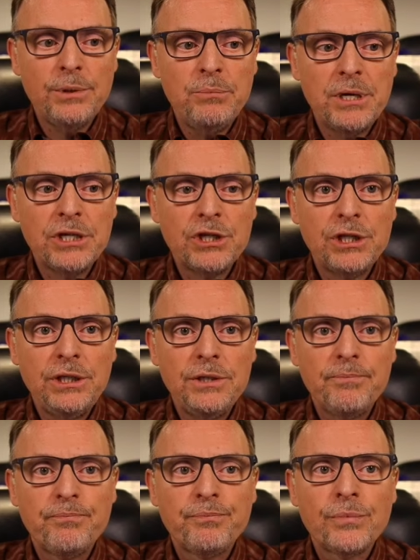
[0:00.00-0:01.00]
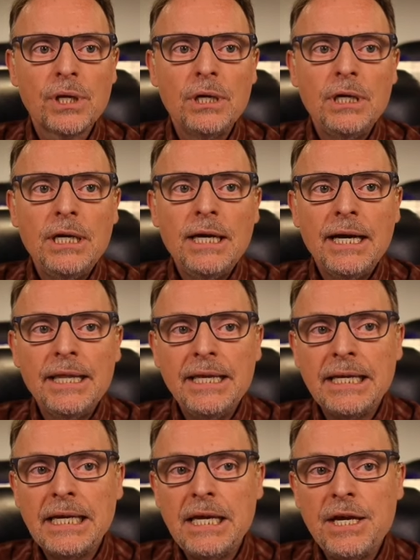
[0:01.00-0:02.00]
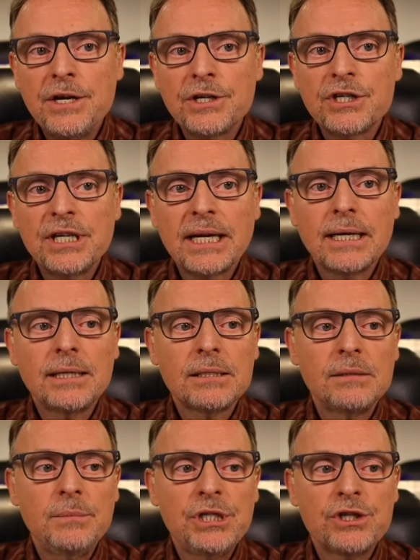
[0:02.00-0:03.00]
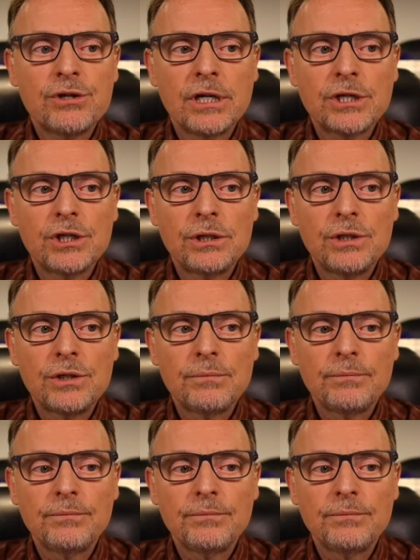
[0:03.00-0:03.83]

we mentioned. And then here, set custom instructions.